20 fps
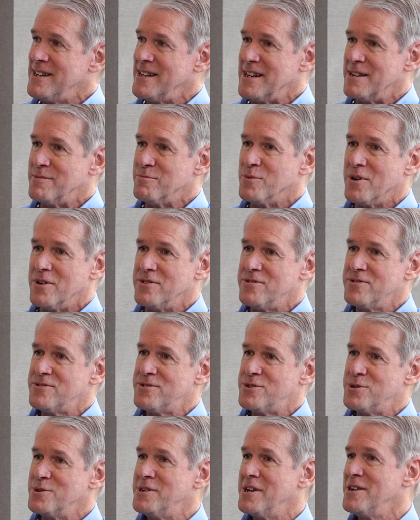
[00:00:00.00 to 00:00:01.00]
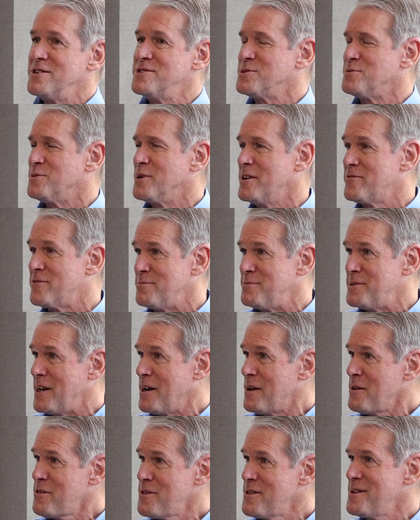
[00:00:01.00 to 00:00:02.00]
and was 2 days away from
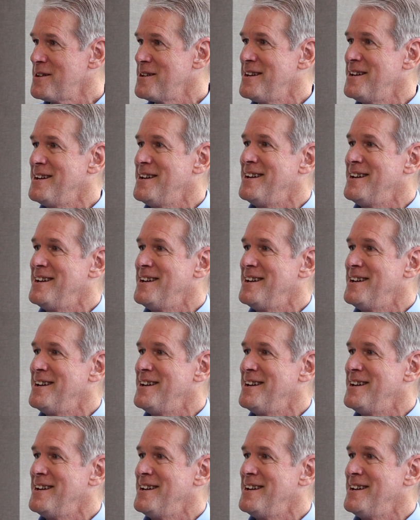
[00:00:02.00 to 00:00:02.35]
death